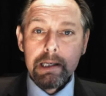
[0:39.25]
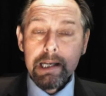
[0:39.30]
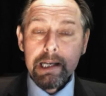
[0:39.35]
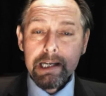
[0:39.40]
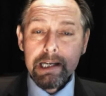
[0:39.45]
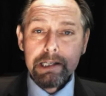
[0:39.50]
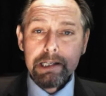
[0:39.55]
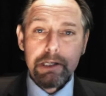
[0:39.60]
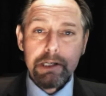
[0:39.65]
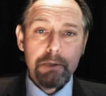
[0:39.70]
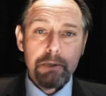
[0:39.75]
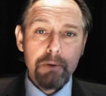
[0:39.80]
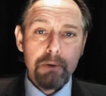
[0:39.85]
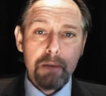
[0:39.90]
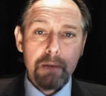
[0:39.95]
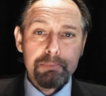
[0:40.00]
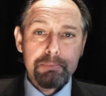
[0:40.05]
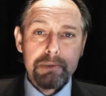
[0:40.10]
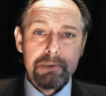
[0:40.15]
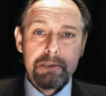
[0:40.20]
E U
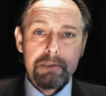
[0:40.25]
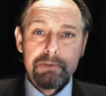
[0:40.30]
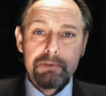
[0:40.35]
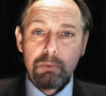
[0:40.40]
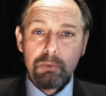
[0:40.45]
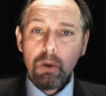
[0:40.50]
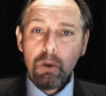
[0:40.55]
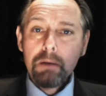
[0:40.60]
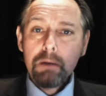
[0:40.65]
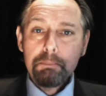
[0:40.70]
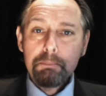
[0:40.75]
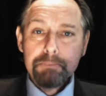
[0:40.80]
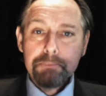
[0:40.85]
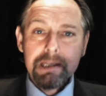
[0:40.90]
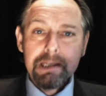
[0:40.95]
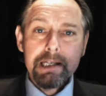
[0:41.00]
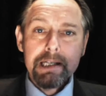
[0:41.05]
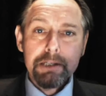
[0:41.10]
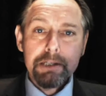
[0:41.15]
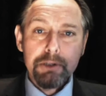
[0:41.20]
approves one
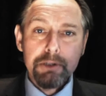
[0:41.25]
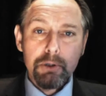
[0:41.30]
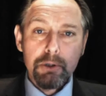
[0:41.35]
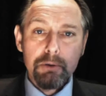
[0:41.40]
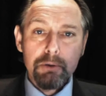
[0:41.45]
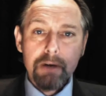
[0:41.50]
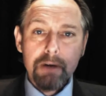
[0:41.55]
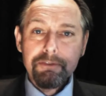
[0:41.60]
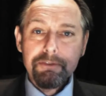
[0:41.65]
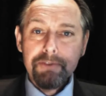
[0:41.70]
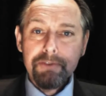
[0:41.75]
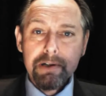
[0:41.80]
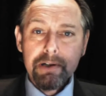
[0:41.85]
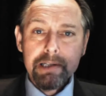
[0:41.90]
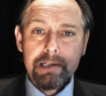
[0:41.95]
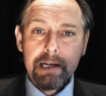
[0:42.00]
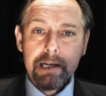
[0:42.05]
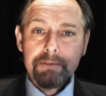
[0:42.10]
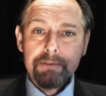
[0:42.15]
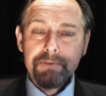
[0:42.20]
billion euro
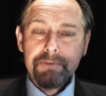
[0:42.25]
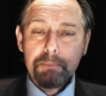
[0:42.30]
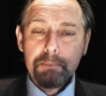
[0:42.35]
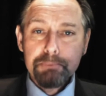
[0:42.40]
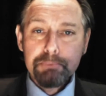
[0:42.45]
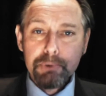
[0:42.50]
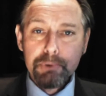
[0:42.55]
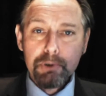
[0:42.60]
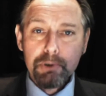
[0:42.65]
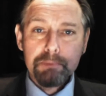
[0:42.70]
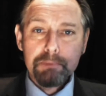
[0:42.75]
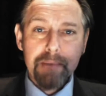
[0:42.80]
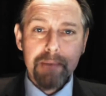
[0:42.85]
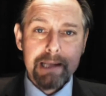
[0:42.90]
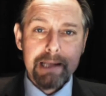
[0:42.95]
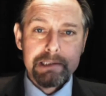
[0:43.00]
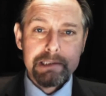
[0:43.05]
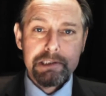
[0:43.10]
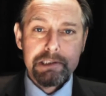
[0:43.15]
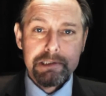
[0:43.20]
funding for
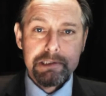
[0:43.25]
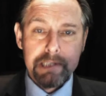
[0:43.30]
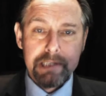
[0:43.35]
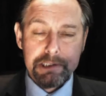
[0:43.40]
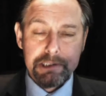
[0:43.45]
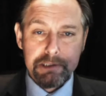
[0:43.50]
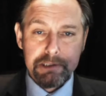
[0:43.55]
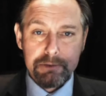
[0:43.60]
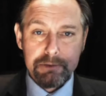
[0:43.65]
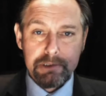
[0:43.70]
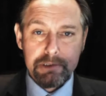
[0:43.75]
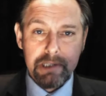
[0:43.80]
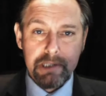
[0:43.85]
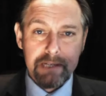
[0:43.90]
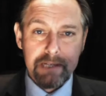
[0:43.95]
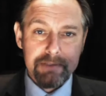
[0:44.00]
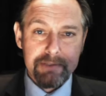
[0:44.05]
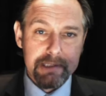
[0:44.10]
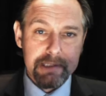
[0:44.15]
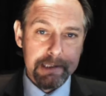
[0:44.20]
broadband digital
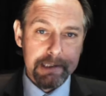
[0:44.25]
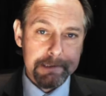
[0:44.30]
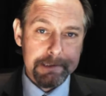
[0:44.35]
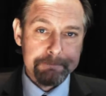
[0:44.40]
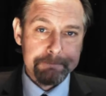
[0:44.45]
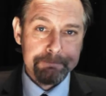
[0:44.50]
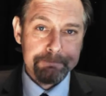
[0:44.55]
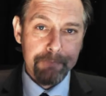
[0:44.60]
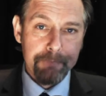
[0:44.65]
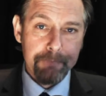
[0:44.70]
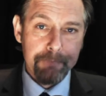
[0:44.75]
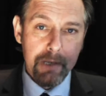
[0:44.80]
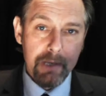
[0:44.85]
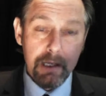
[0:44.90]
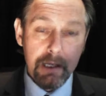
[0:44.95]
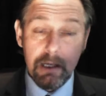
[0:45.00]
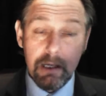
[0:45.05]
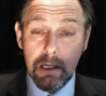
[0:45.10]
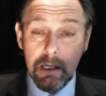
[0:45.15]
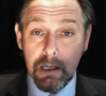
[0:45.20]
services.
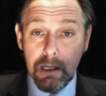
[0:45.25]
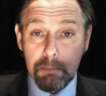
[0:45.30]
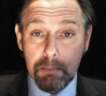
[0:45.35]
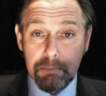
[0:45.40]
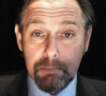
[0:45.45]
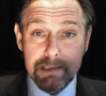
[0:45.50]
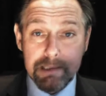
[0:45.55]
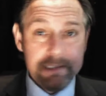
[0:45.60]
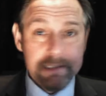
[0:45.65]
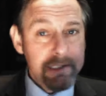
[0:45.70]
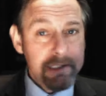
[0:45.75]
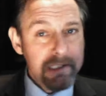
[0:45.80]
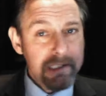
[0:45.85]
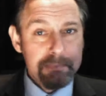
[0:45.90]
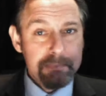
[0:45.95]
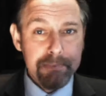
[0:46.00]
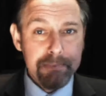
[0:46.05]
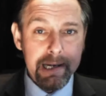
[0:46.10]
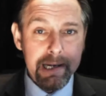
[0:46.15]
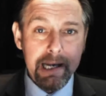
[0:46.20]
Business is
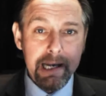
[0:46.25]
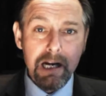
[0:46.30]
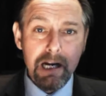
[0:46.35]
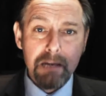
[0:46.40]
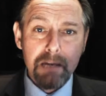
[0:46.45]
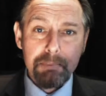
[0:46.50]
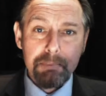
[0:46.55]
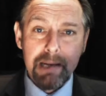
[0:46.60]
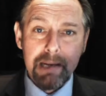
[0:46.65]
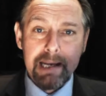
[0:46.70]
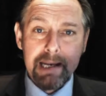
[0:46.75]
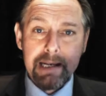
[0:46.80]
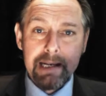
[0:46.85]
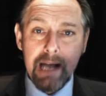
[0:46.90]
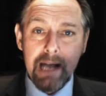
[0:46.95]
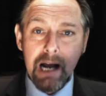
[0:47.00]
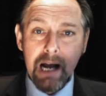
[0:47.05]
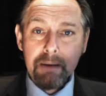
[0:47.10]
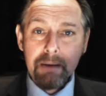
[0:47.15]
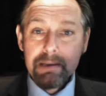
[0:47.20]
picking up in
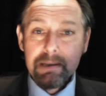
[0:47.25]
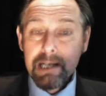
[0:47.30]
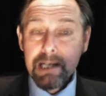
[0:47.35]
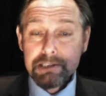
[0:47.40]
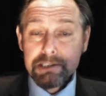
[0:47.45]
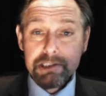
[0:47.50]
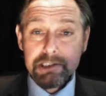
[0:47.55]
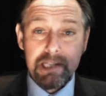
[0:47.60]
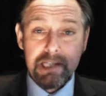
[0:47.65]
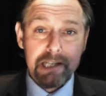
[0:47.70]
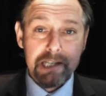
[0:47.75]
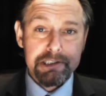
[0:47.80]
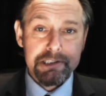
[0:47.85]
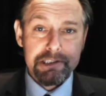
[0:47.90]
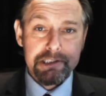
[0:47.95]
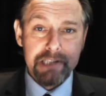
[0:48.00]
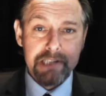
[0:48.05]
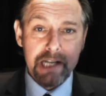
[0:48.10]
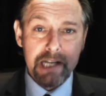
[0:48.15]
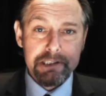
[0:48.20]
our legislation
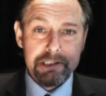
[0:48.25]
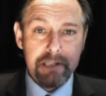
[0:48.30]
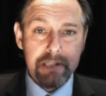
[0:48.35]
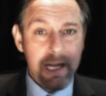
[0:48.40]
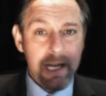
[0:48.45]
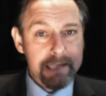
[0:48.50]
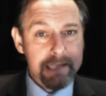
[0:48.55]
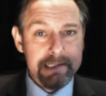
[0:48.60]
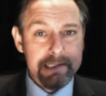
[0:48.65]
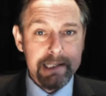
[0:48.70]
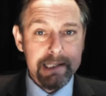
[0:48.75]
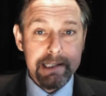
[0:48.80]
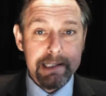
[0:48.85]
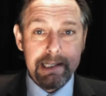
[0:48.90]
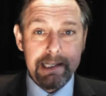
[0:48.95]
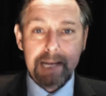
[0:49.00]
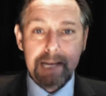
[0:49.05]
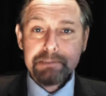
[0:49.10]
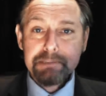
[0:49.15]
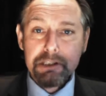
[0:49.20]
section as the
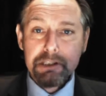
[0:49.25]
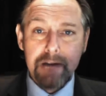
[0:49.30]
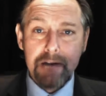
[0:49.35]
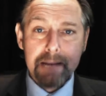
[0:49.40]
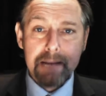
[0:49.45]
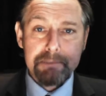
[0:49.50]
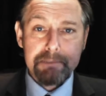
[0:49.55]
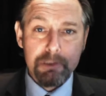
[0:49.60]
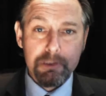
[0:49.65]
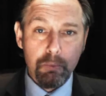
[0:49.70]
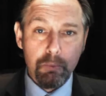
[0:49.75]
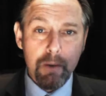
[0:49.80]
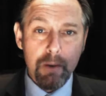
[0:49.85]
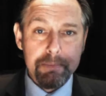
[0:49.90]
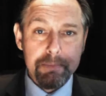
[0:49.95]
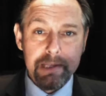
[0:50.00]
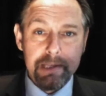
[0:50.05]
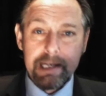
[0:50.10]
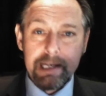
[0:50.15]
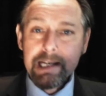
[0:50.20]
kleptocrats whip
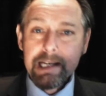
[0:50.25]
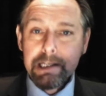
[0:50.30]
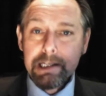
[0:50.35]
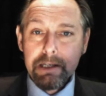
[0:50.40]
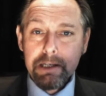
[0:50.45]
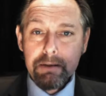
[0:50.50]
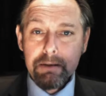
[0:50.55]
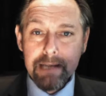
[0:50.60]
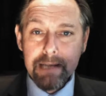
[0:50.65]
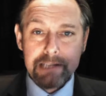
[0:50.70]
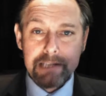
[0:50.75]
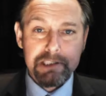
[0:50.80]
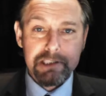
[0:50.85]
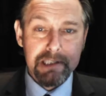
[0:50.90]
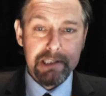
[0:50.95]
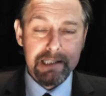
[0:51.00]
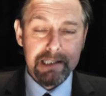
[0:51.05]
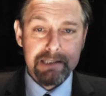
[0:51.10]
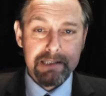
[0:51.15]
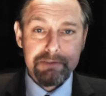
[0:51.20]
the E U
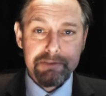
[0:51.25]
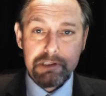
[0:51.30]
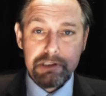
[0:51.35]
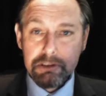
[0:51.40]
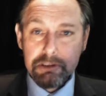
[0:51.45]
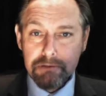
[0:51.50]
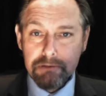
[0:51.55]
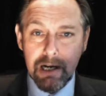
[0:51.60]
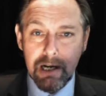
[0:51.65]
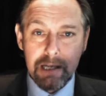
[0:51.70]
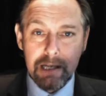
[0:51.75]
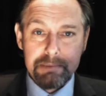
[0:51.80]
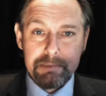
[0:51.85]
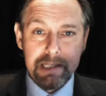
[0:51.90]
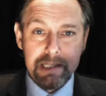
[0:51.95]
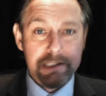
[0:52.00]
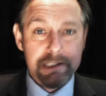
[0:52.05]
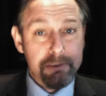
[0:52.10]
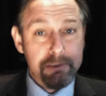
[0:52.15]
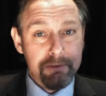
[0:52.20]
legislative scribes
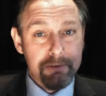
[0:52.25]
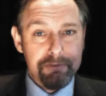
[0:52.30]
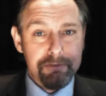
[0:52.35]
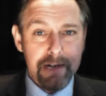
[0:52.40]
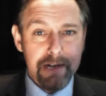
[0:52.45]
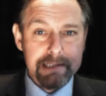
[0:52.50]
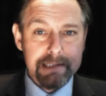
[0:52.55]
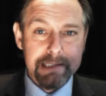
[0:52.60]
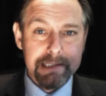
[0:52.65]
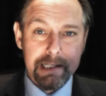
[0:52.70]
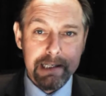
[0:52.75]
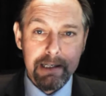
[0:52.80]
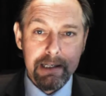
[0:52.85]
into a frenzy.